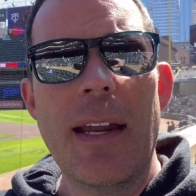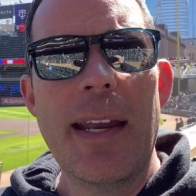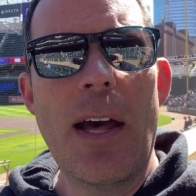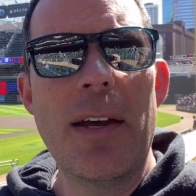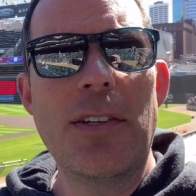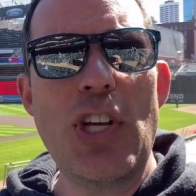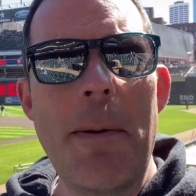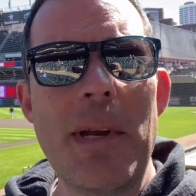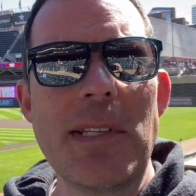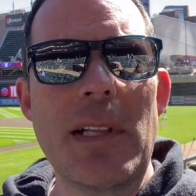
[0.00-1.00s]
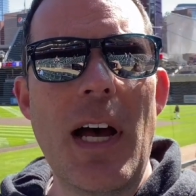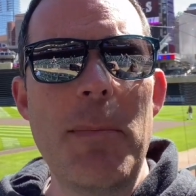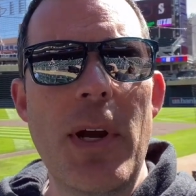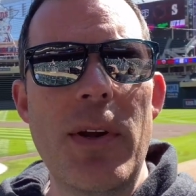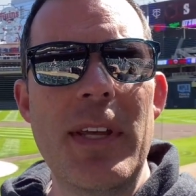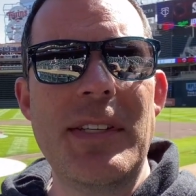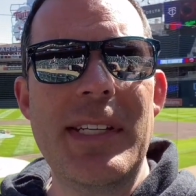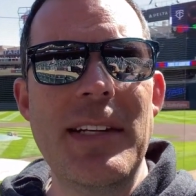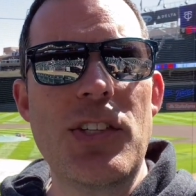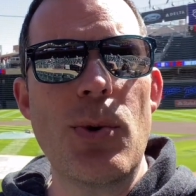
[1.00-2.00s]
Now the Champions Club, they're the
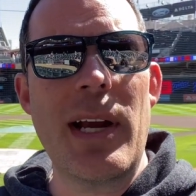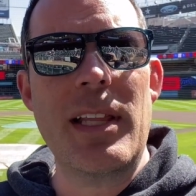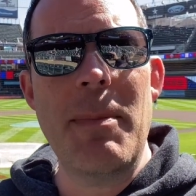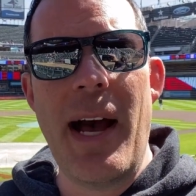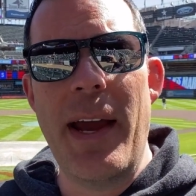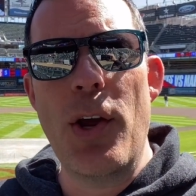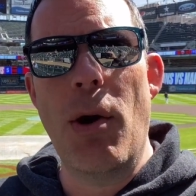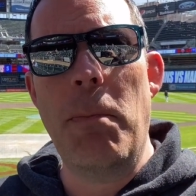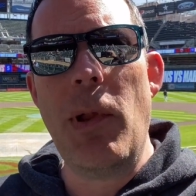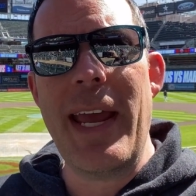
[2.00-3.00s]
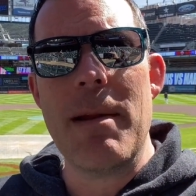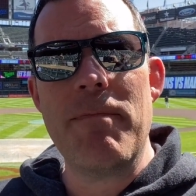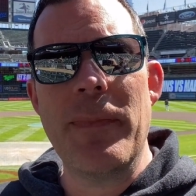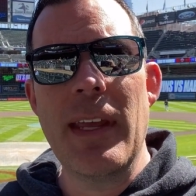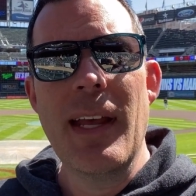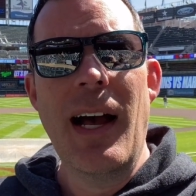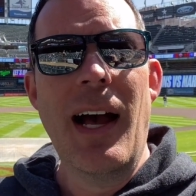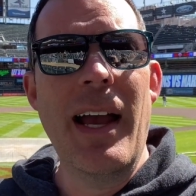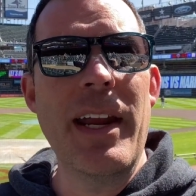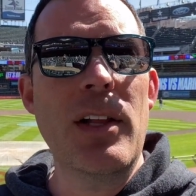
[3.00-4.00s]
seats directly behind home plate.
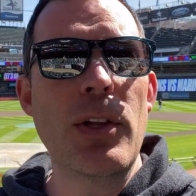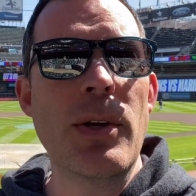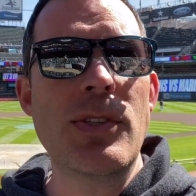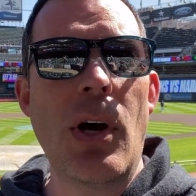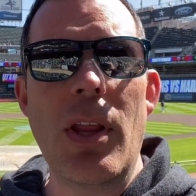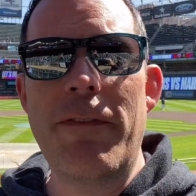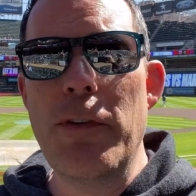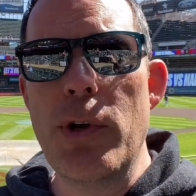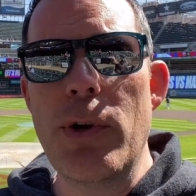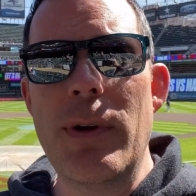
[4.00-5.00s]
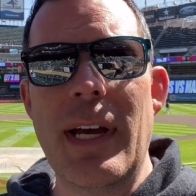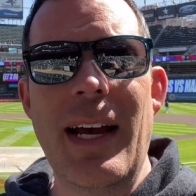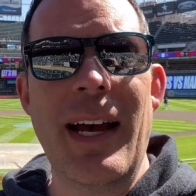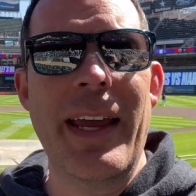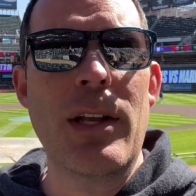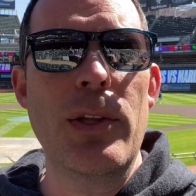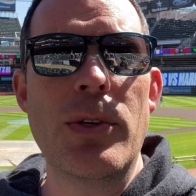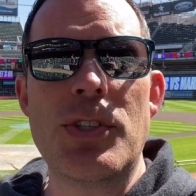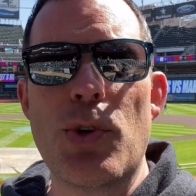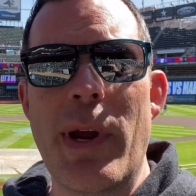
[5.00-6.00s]
It includes all the food,
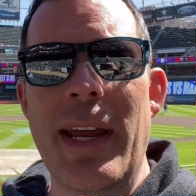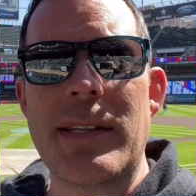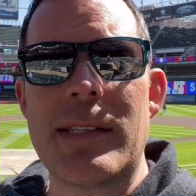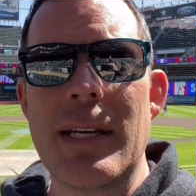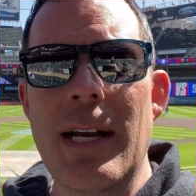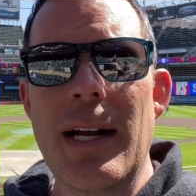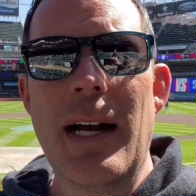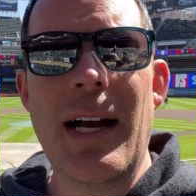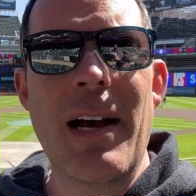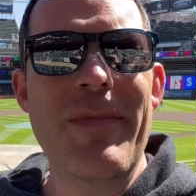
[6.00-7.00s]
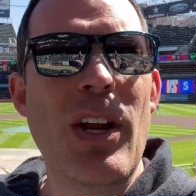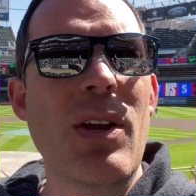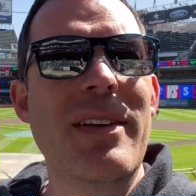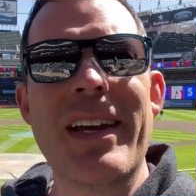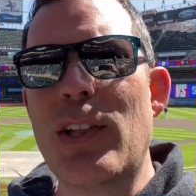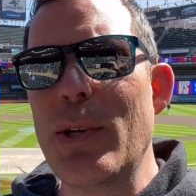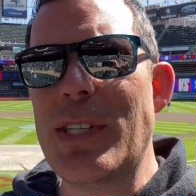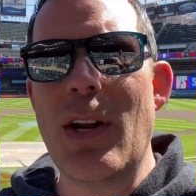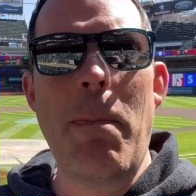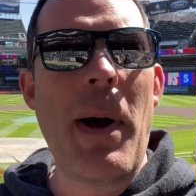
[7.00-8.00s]
includes drinks,
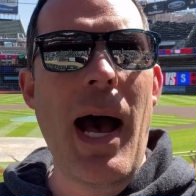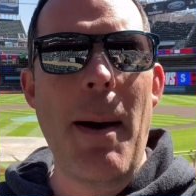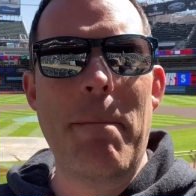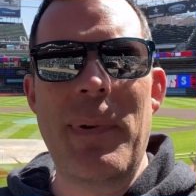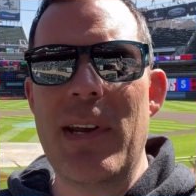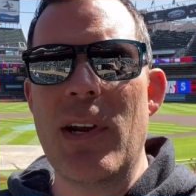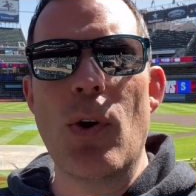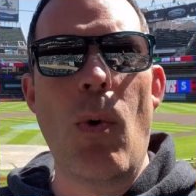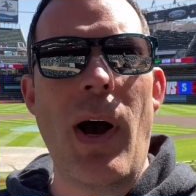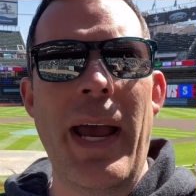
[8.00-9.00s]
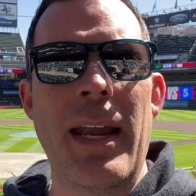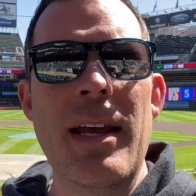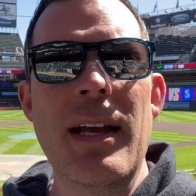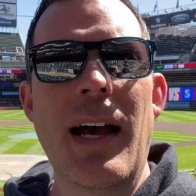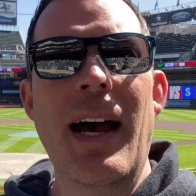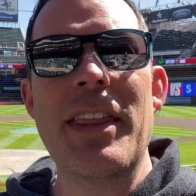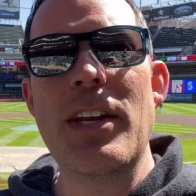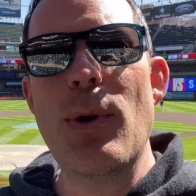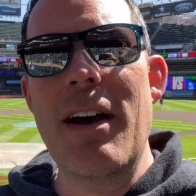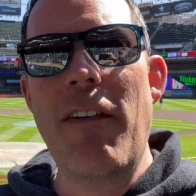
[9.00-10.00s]
includes pop, beer, wine. They
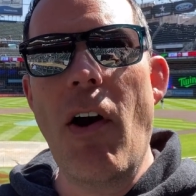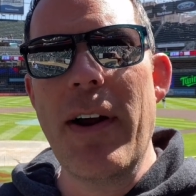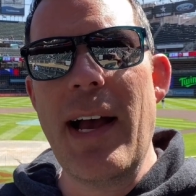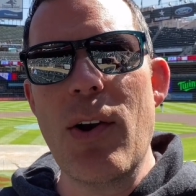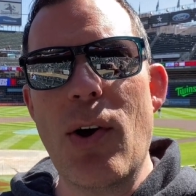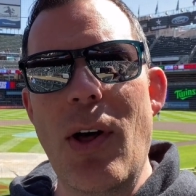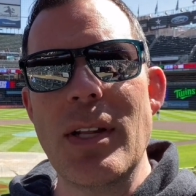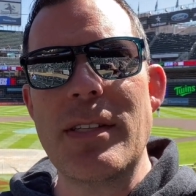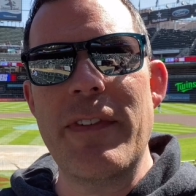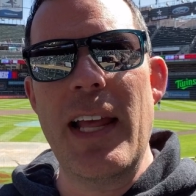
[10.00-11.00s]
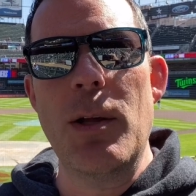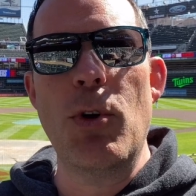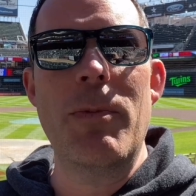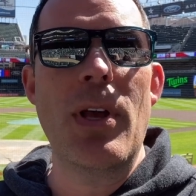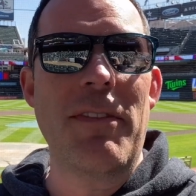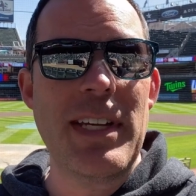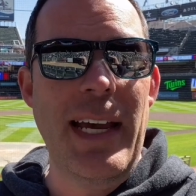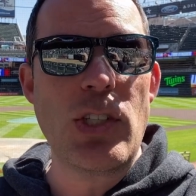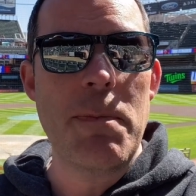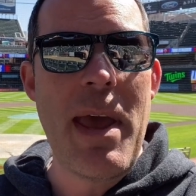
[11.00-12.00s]
do have hard alcohol that's available, but you have to
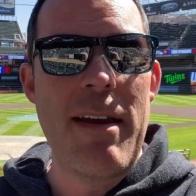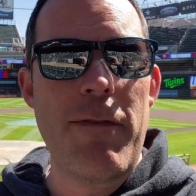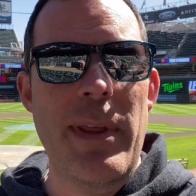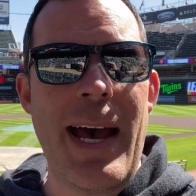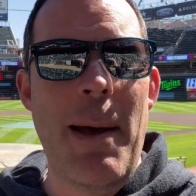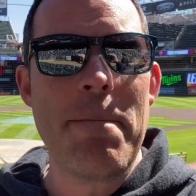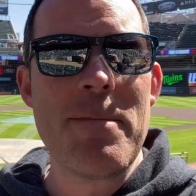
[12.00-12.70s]
actually pay for that.